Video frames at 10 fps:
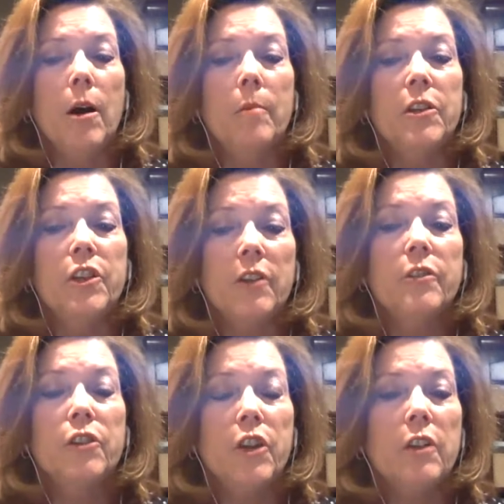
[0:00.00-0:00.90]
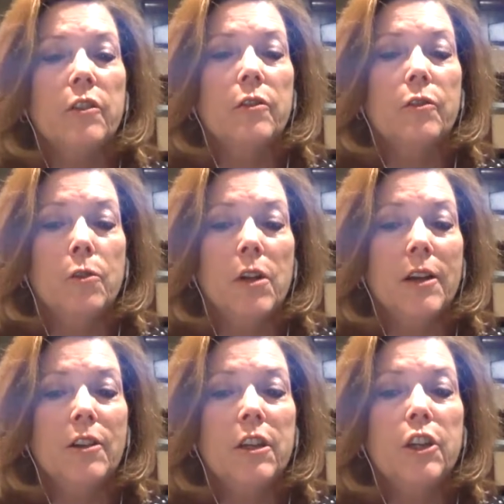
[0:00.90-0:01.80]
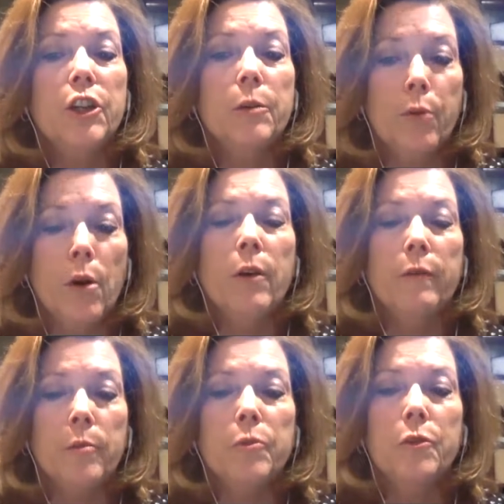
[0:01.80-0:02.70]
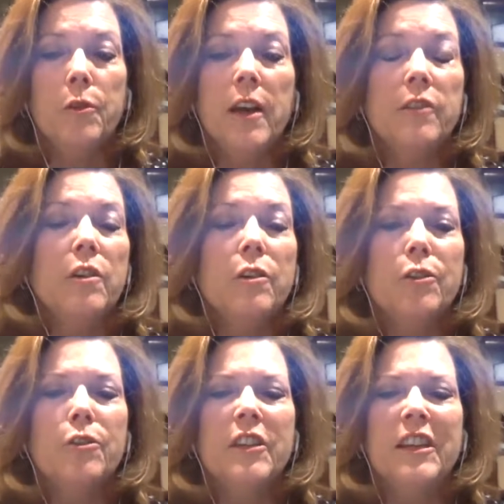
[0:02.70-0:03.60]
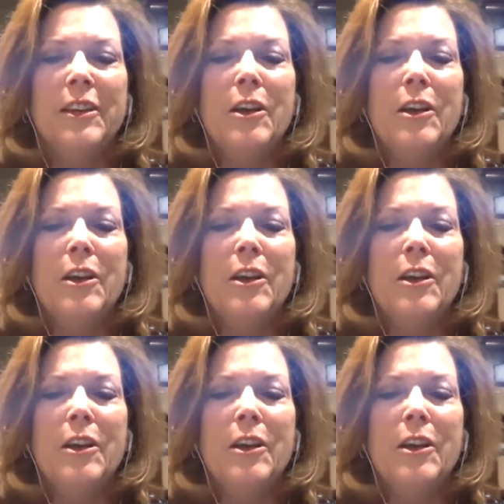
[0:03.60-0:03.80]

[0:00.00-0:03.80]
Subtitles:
the Johnson & Johnson School Health Leadership Program from 2013.